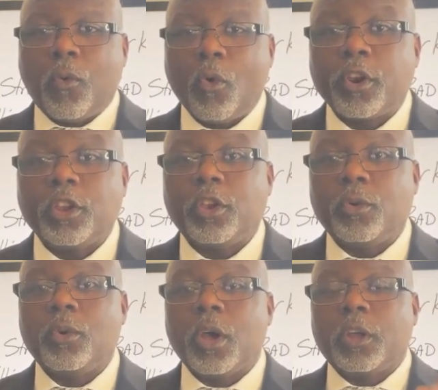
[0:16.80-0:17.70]

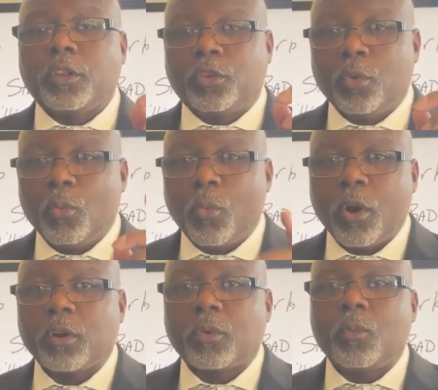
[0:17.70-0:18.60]
to
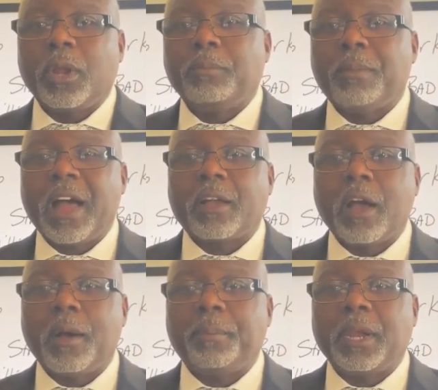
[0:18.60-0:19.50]
work with my
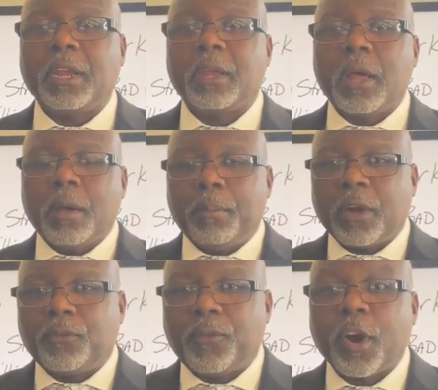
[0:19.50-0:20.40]
company.
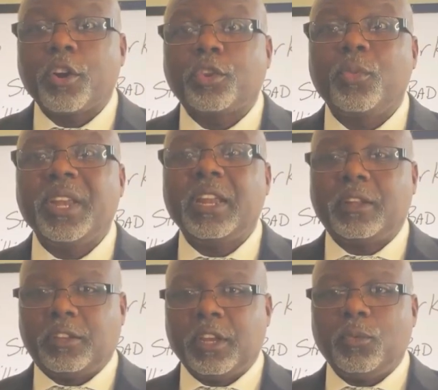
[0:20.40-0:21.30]
But first, we need
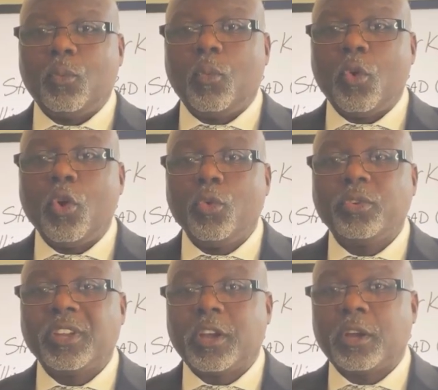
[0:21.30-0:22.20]
to see
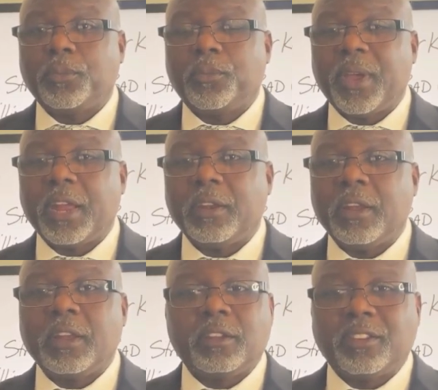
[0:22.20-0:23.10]
who's a good fit,
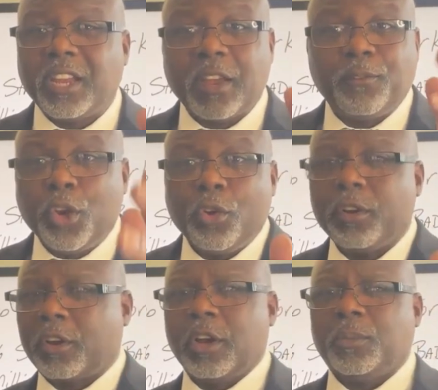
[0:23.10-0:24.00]
to see if
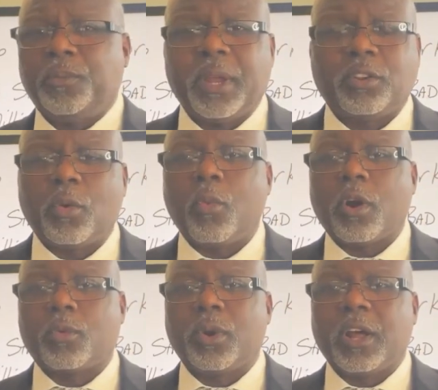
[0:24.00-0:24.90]
you're a good fit to
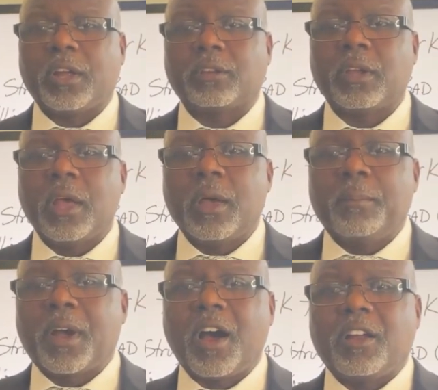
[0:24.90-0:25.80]
work with us,
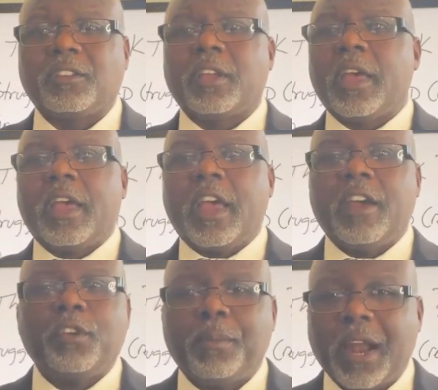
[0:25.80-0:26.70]
because
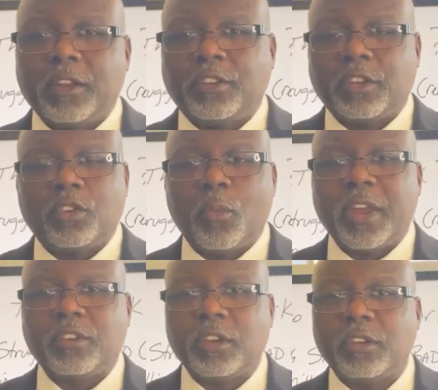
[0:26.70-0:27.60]
everybody's
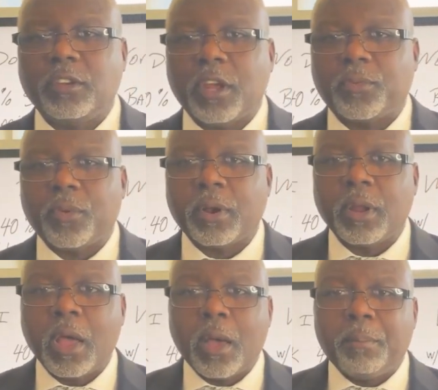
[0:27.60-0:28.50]
situation is different.
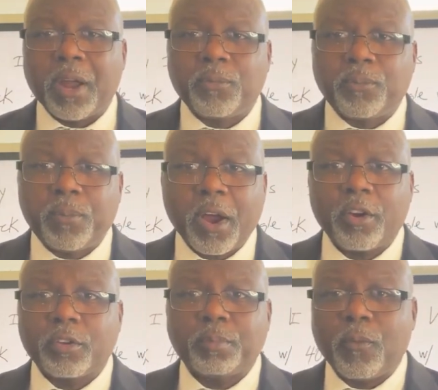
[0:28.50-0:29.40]
But
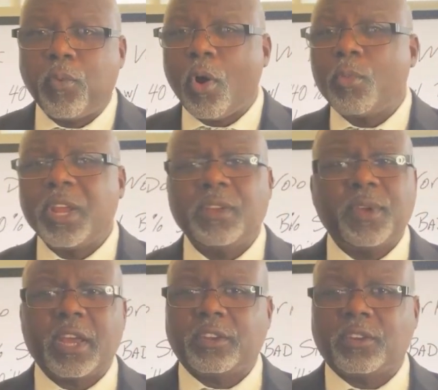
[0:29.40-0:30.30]
first, before we
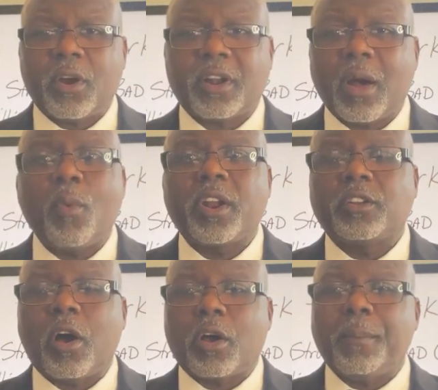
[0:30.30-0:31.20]
even get started, I want to
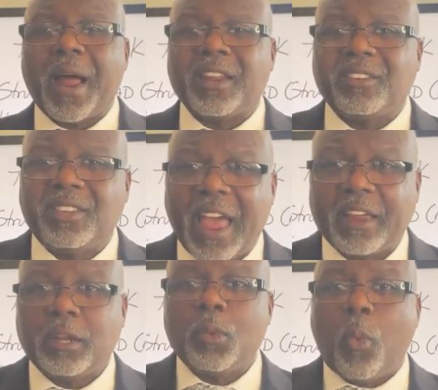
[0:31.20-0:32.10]
talk about
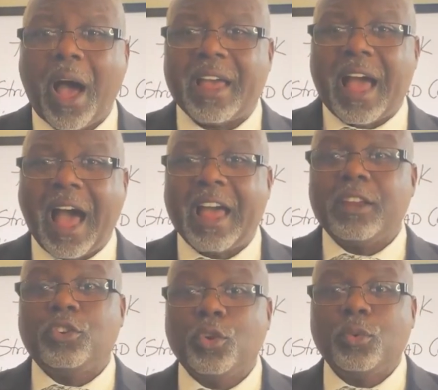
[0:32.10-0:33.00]
exactly why I
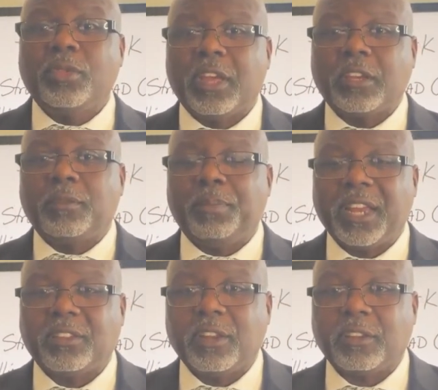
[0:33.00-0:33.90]
do this
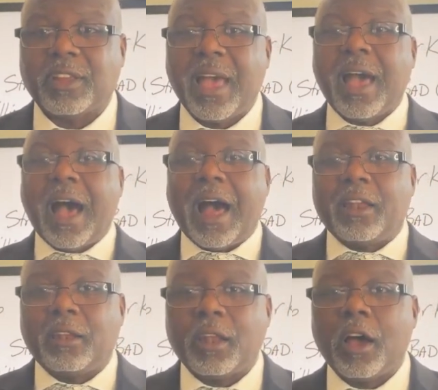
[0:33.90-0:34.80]
business. I
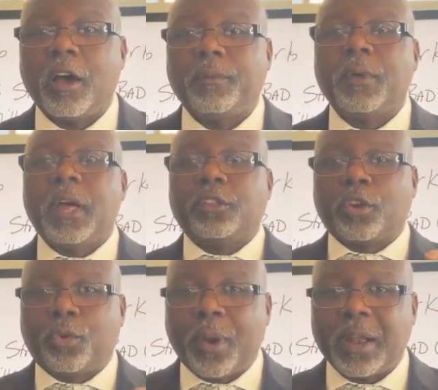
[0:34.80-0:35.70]
love the
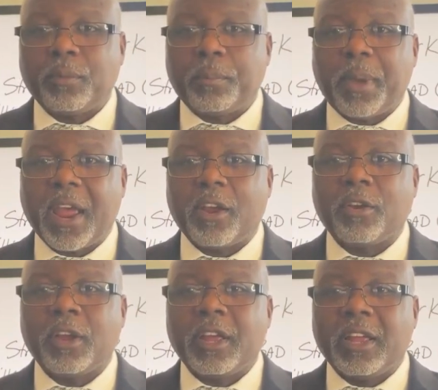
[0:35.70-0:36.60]
credit repair